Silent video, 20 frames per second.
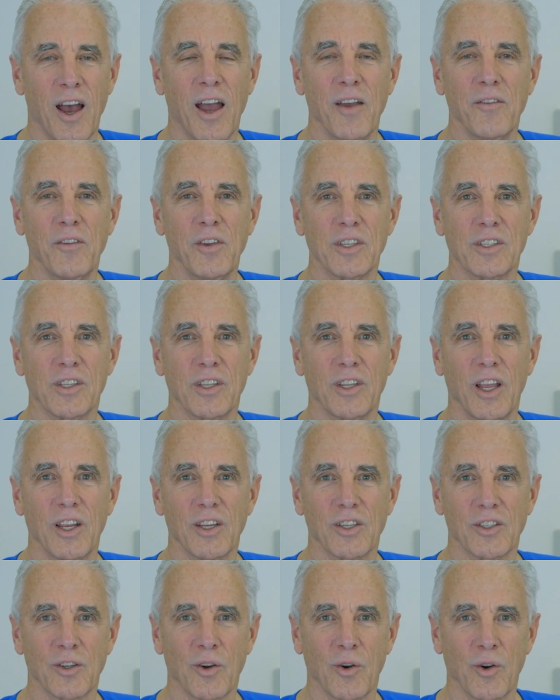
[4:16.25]
IV
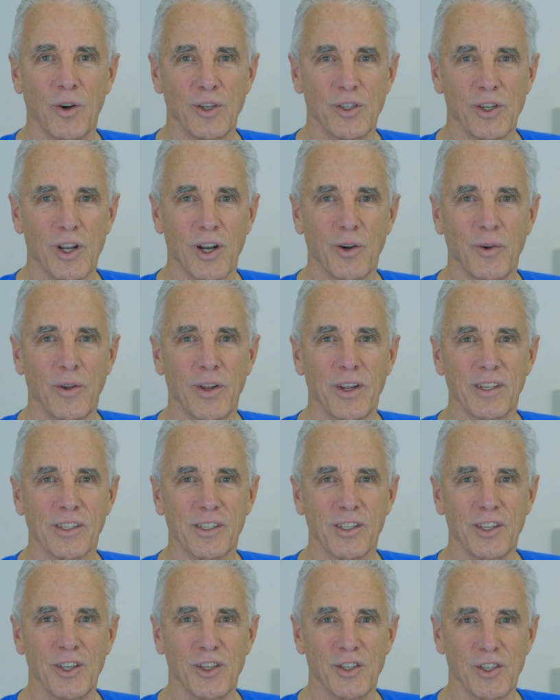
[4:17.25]
sedation, or general
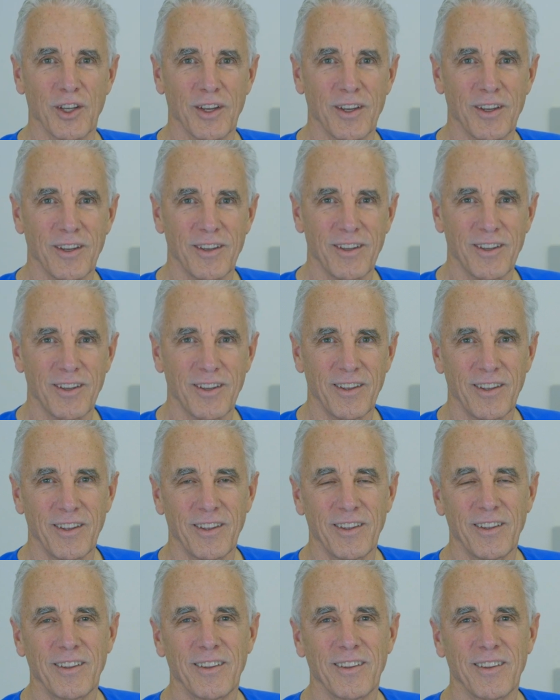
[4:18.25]
anesthesia.
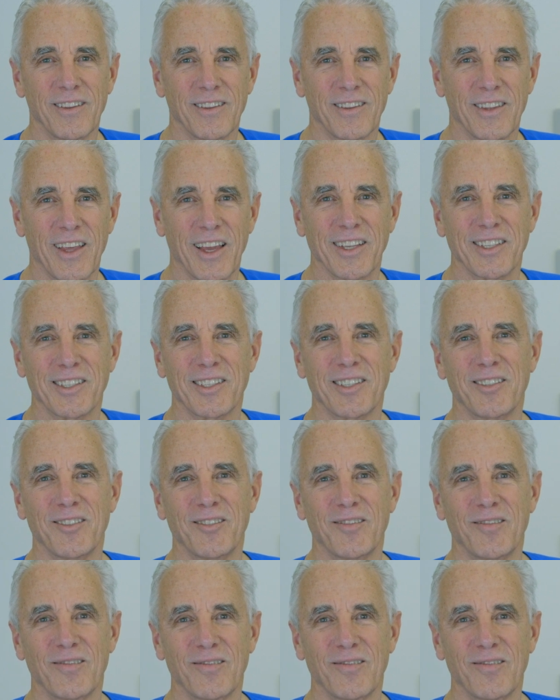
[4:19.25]
Thanks.